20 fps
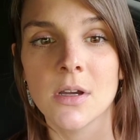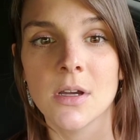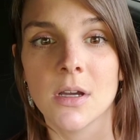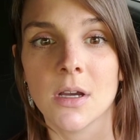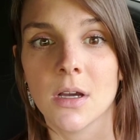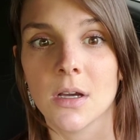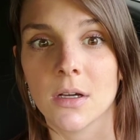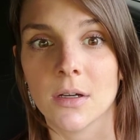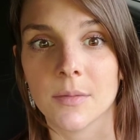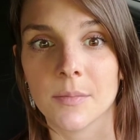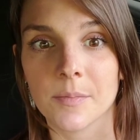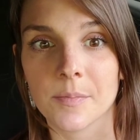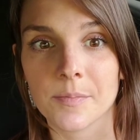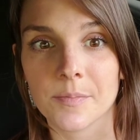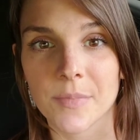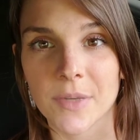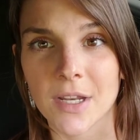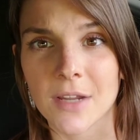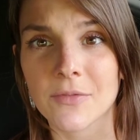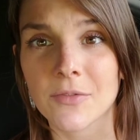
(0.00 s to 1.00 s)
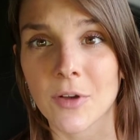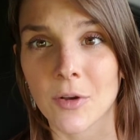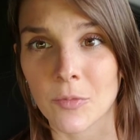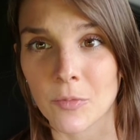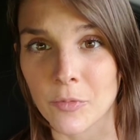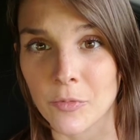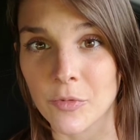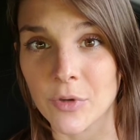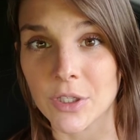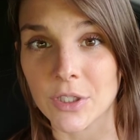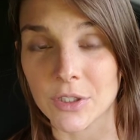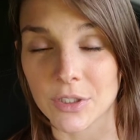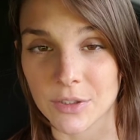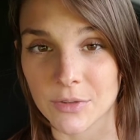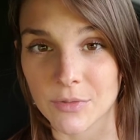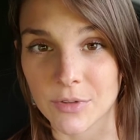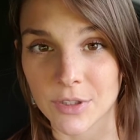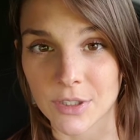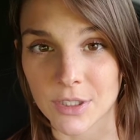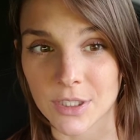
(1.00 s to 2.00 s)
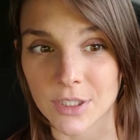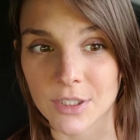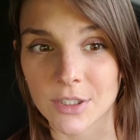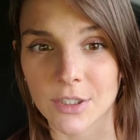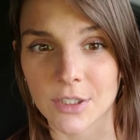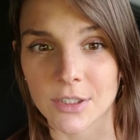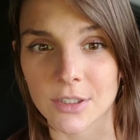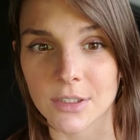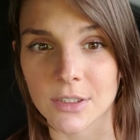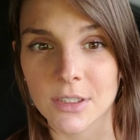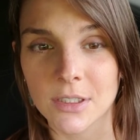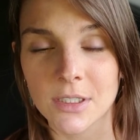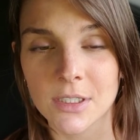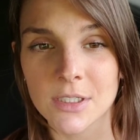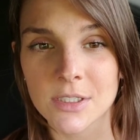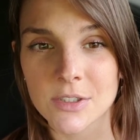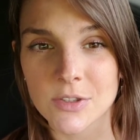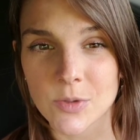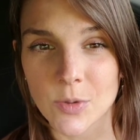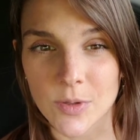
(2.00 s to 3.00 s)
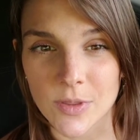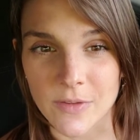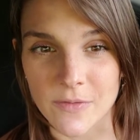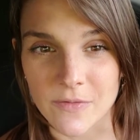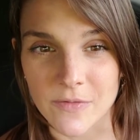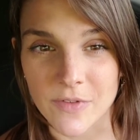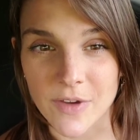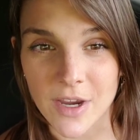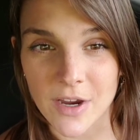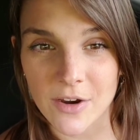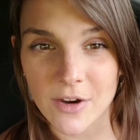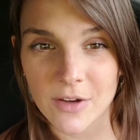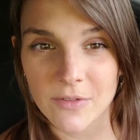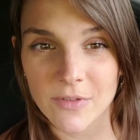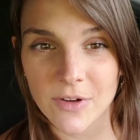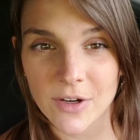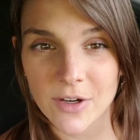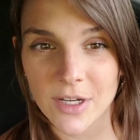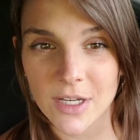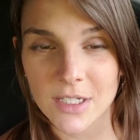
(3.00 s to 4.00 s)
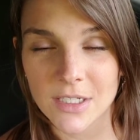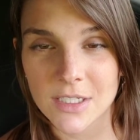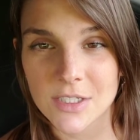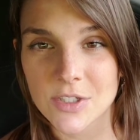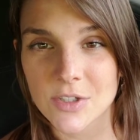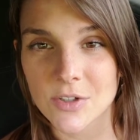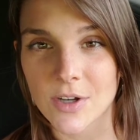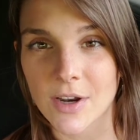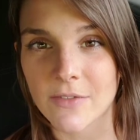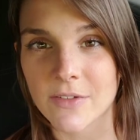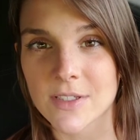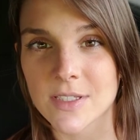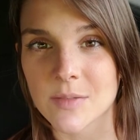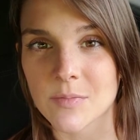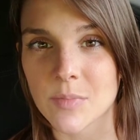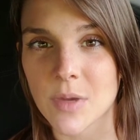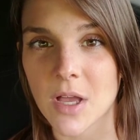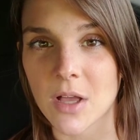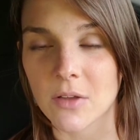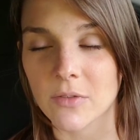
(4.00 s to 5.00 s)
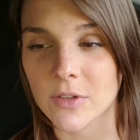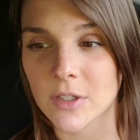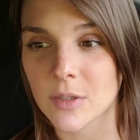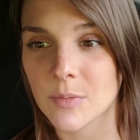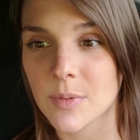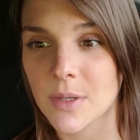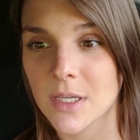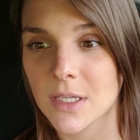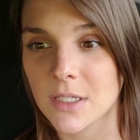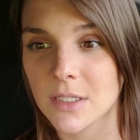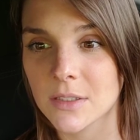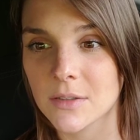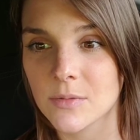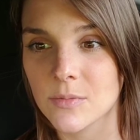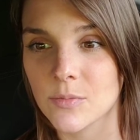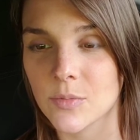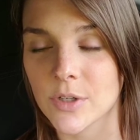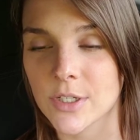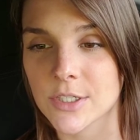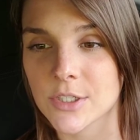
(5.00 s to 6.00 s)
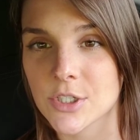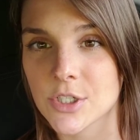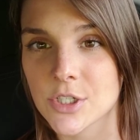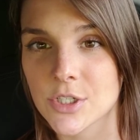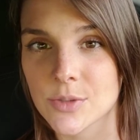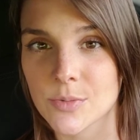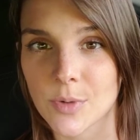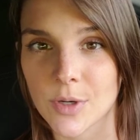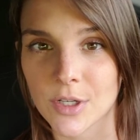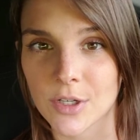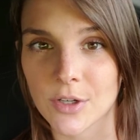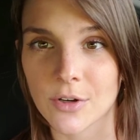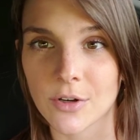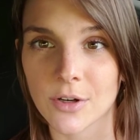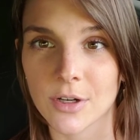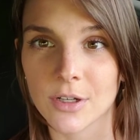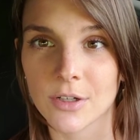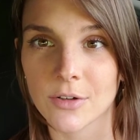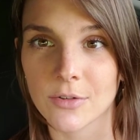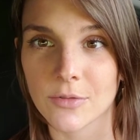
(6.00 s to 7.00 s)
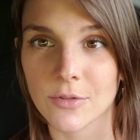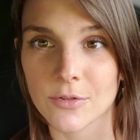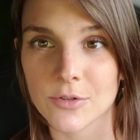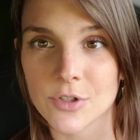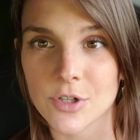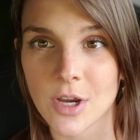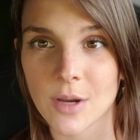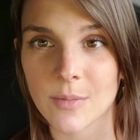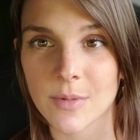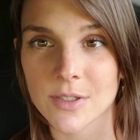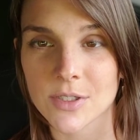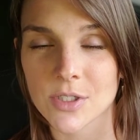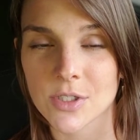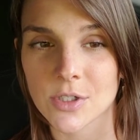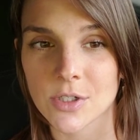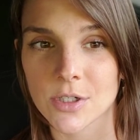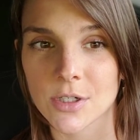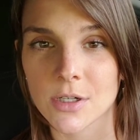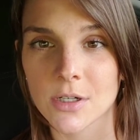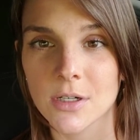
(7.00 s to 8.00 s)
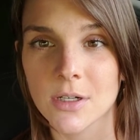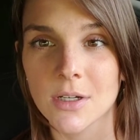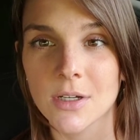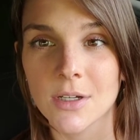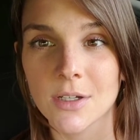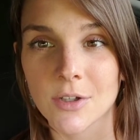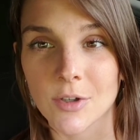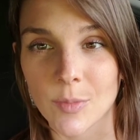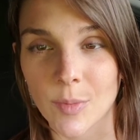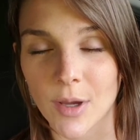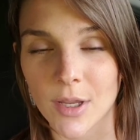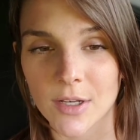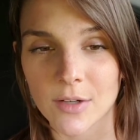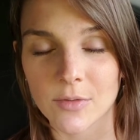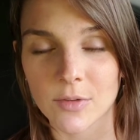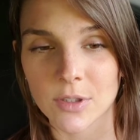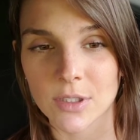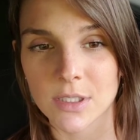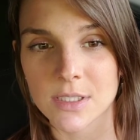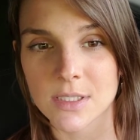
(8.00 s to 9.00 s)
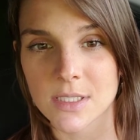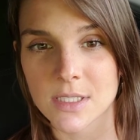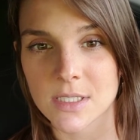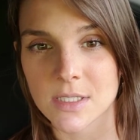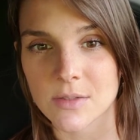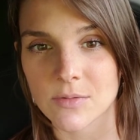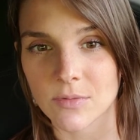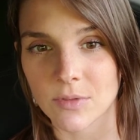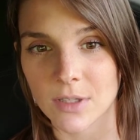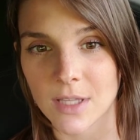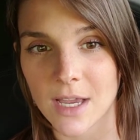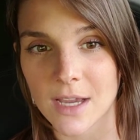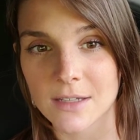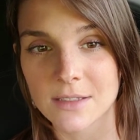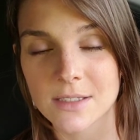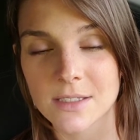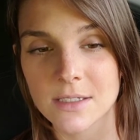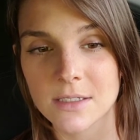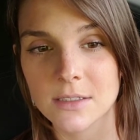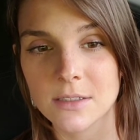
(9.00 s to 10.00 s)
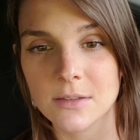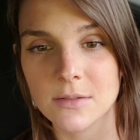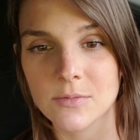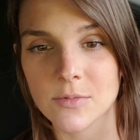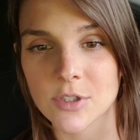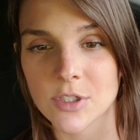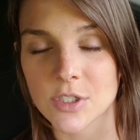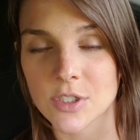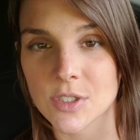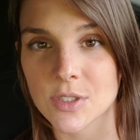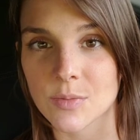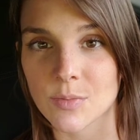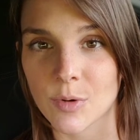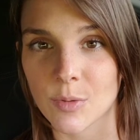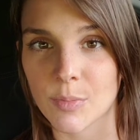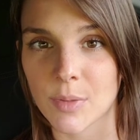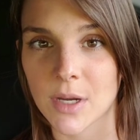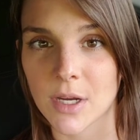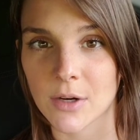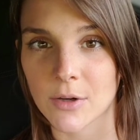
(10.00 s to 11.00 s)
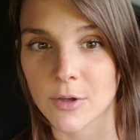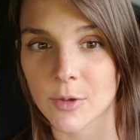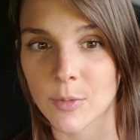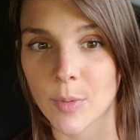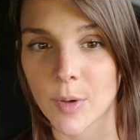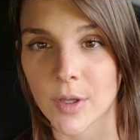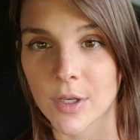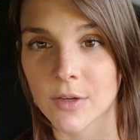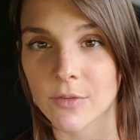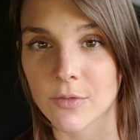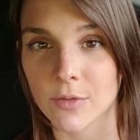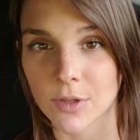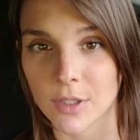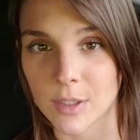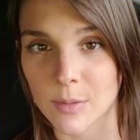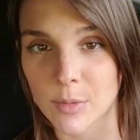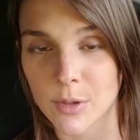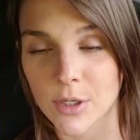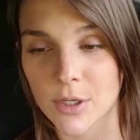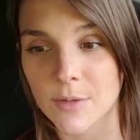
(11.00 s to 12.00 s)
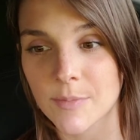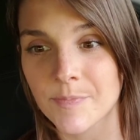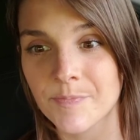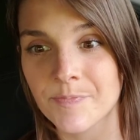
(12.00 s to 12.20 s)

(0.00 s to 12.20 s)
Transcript: But I felt really, really good. Toward the very, very end, I started having some pelvic pain, which when you're in your third trimester, your body releases relaxin, which is to prepare your body for labor.